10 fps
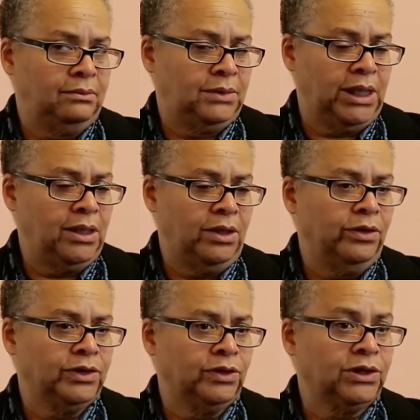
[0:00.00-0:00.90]
10
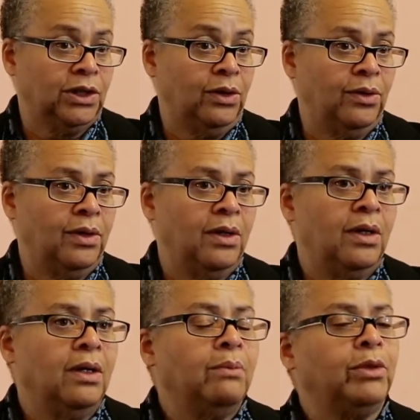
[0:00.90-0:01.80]
years or so,
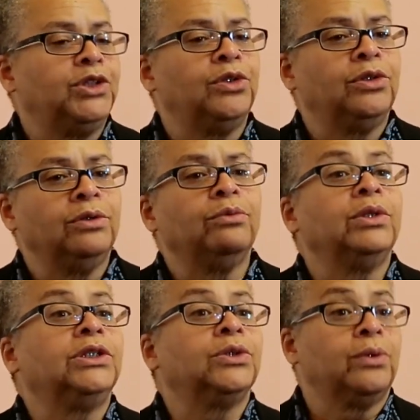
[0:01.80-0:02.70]
but you couldn't
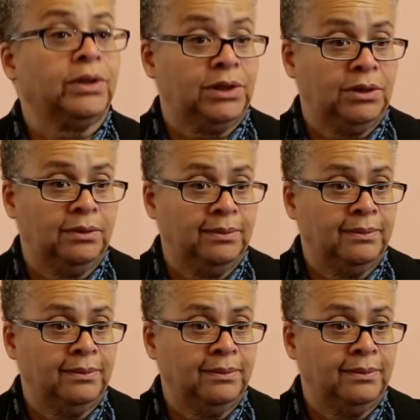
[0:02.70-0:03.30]
resource.